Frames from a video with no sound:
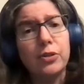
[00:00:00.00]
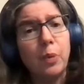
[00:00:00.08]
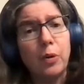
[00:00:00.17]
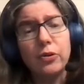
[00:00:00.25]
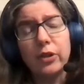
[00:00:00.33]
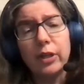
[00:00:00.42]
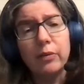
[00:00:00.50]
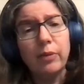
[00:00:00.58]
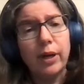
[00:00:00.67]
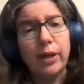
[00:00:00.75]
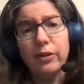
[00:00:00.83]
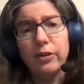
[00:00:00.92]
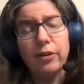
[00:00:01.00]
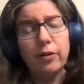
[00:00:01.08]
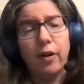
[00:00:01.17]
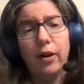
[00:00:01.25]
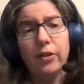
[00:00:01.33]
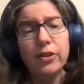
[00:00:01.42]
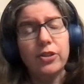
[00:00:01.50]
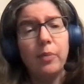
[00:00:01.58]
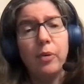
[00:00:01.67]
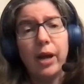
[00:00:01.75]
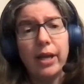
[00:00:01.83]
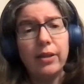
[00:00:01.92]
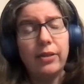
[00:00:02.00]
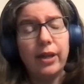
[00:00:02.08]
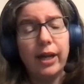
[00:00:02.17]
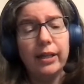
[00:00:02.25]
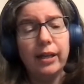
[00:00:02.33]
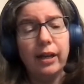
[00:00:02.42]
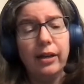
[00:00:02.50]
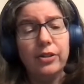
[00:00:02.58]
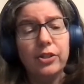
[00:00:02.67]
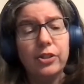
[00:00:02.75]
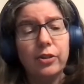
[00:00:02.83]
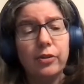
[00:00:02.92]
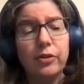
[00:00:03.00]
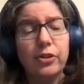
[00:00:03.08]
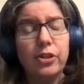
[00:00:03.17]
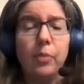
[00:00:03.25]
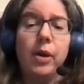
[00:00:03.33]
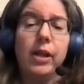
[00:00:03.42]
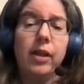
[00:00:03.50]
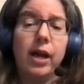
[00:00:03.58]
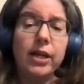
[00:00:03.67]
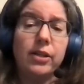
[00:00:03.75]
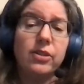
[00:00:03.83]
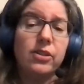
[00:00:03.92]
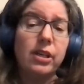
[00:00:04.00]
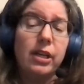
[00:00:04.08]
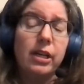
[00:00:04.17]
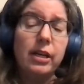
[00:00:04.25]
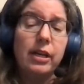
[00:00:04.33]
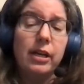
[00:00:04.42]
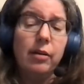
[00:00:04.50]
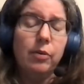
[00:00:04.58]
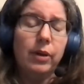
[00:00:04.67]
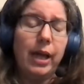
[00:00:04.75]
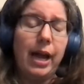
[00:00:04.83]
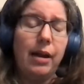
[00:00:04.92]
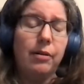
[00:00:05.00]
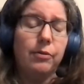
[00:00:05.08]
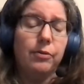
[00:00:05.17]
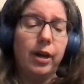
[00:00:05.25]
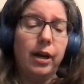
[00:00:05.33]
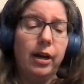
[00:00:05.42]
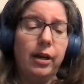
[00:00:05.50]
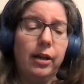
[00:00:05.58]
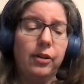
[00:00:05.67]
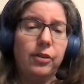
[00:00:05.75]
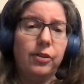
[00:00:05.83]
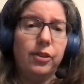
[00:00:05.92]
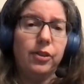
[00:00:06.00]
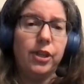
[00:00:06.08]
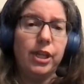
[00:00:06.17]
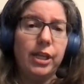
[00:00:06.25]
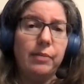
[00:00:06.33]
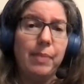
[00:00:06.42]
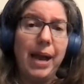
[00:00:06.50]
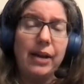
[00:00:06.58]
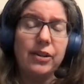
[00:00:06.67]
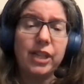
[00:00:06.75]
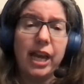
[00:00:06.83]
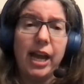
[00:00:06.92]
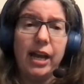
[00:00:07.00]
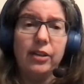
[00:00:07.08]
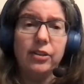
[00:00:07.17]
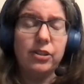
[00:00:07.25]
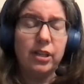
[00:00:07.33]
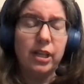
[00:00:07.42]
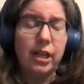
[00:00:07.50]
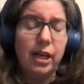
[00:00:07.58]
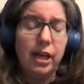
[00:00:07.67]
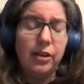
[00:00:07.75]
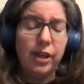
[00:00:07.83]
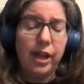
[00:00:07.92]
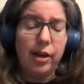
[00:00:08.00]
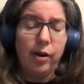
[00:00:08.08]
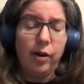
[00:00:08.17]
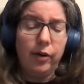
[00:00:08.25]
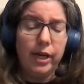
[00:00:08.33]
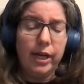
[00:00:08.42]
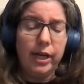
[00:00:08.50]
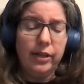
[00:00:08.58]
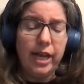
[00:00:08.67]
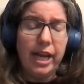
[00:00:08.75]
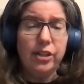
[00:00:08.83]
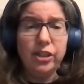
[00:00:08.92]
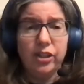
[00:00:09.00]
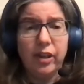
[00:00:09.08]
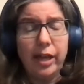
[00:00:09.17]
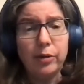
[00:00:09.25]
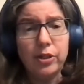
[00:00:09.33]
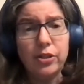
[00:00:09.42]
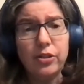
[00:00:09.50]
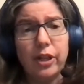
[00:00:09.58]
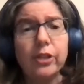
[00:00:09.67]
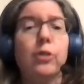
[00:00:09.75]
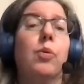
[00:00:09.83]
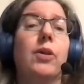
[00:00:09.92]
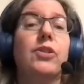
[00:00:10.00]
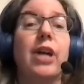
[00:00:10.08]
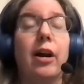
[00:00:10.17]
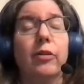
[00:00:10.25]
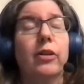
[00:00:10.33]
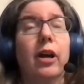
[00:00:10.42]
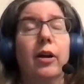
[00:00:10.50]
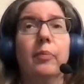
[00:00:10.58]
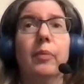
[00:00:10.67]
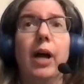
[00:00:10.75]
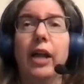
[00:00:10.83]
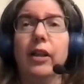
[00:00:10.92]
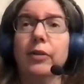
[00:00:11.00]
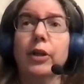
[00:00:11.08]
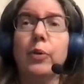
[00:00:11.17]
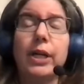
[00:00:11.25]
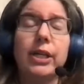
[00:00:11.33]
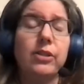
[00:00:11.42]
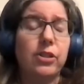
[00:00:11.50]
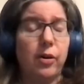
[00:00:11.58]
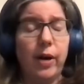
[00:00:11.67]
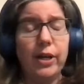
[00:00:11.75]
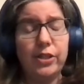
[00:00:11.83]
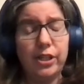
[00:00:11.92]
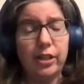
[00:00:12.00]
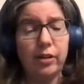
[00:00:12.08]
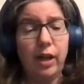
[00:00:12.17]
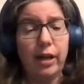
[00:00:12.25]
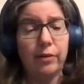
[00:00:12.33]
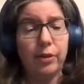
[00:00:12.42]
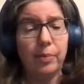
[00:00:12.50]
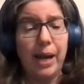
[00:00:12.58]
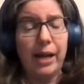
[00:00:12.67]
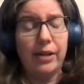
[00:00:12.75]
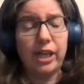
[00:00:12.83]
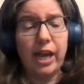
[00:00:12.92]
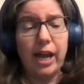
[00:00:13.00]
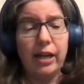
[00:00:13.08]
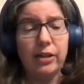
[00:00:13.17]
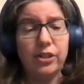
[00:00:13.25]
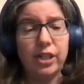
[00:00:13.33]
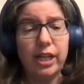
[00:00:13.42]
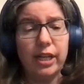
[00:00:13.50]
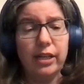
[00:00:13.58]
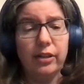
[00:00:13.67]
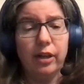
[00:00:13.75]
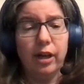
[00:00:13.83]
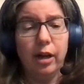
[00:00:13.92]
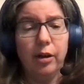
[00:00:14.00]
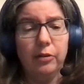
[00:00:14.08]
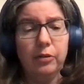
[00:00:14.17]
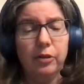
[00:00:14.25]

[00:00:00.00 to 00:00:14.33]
mostly when you're on the subway, that uh, certain subway lines will have uh, the mask ads they are in Asian languages, like the ones out. Um, I live in Queens, so I see a lot of the mask ads in uh,